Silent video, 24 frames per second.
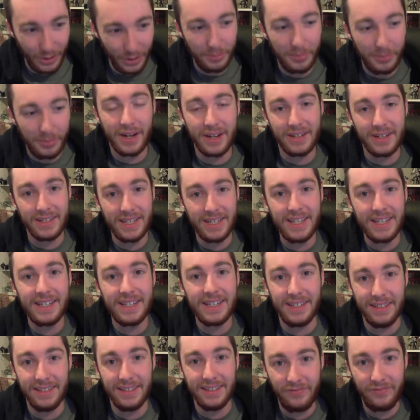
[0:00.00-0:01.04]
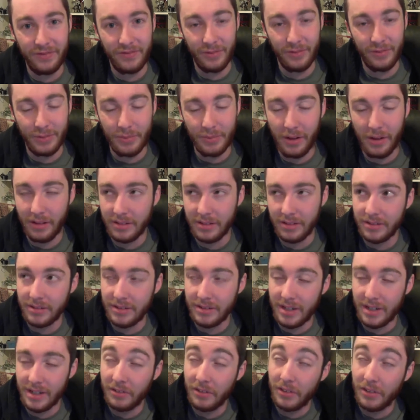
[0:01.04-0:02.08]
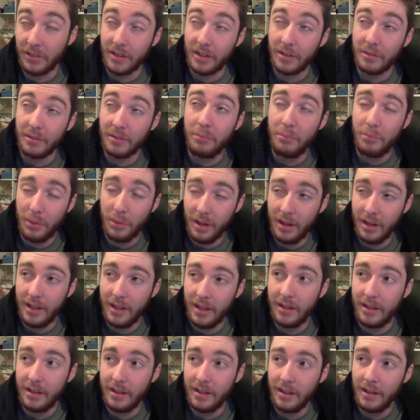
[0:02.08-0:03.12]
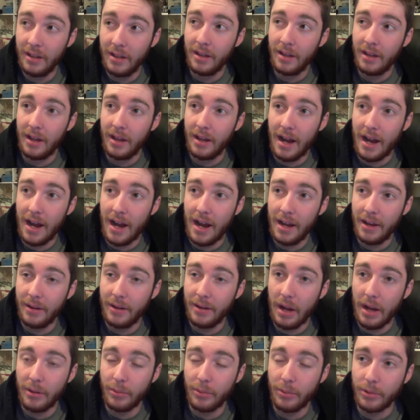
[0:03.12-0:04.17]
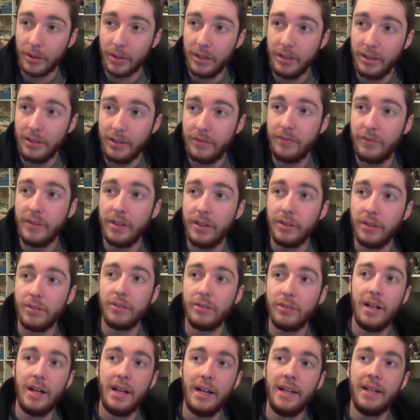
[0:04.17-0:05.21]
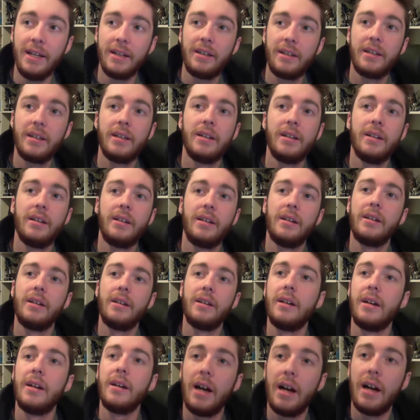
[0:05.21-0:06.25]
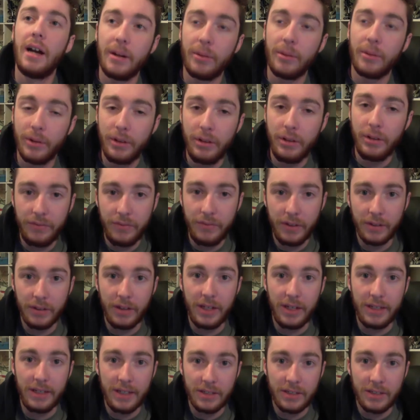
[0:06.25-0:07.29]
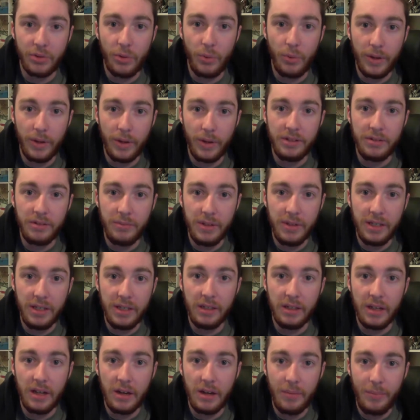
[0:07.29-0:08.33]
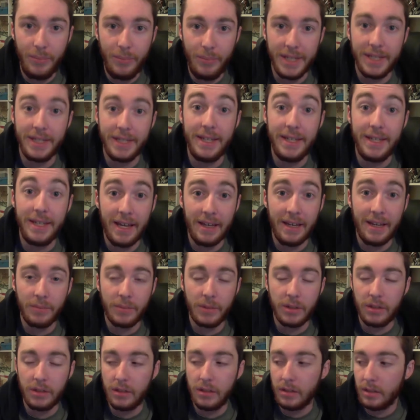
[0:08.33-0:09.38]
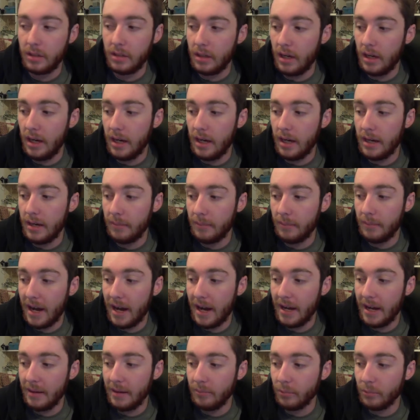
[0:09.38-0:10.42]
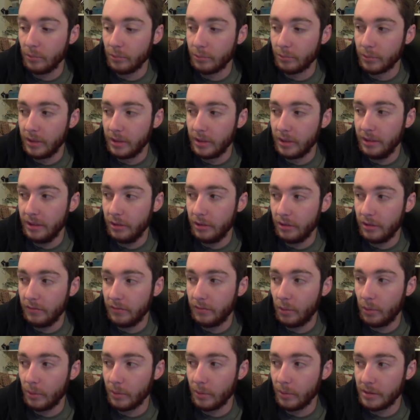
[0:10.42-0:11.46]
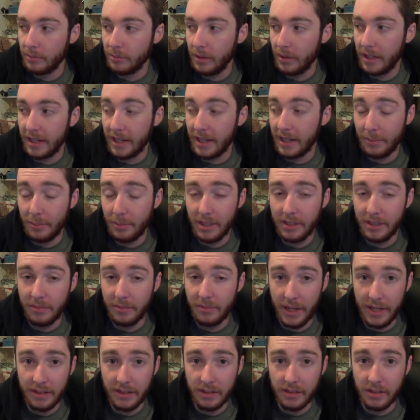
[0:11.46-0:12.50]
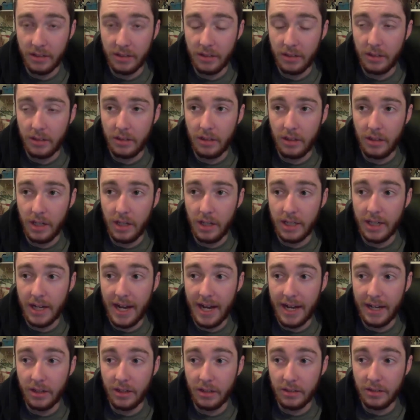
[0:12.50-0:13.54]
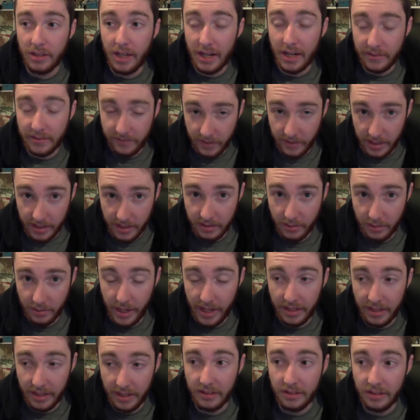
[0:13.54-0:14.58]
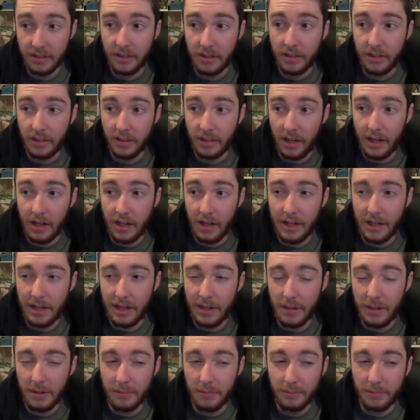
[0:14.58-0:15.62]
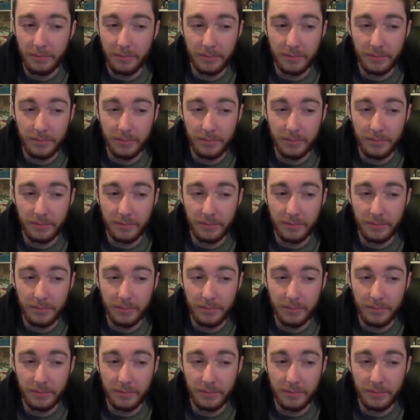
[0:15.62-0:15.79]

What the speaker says: pun intended from the monsters and everything, but I really feel like it's going to be a big game. I'm really looking forward to playing it. I played the beta. I had a lot of fun in the beta. I